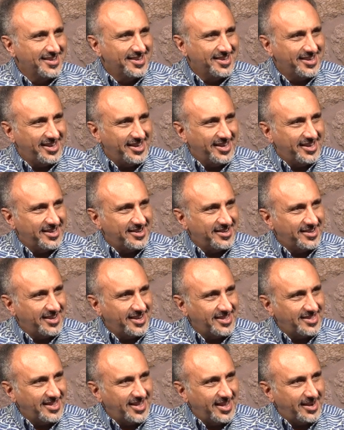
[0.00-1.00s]
it.
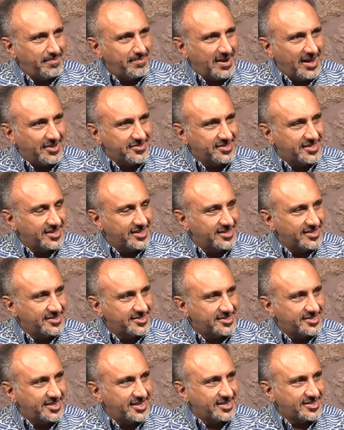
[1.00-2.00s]
And then about the
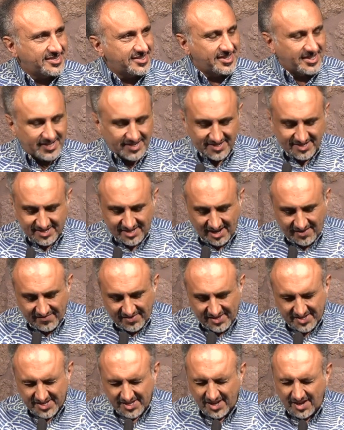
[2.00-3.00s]
sixth,
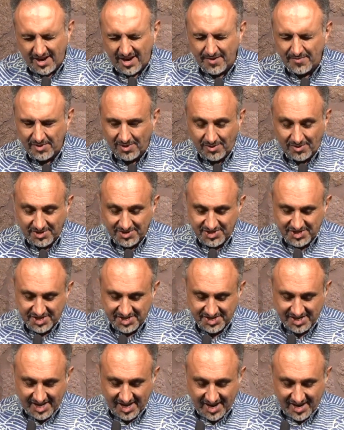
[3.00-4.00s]
seventh time, the Lord
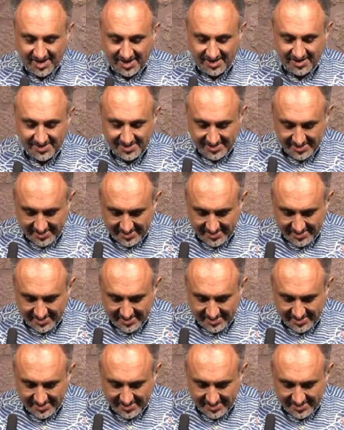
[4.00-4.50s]
just kind of